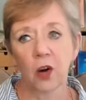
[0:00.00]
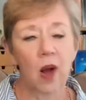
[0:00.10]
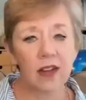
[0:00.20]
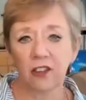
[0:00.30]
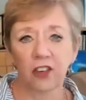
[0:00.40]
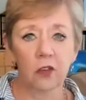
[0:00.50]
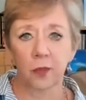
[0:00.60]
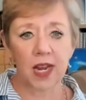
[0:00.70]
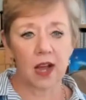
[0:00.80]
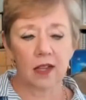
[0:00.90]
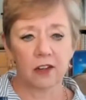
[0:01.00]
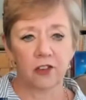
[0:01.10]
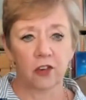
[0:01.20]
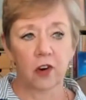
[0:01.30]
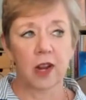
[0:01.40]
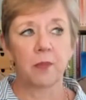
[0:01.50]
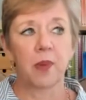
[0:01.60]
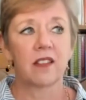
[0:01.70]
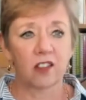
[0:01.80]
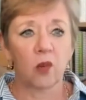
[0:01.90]
you know, I chose my college degree
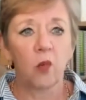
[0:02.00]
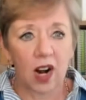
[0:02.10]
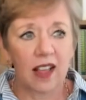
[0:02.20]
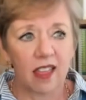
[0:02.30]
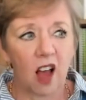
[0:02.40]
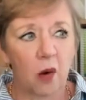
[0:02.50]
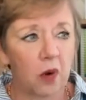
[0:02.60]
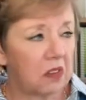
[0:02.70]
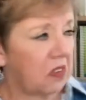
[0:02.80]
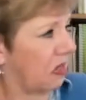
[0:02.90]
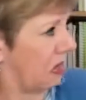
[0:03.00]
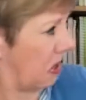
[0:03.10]
based on what I thought was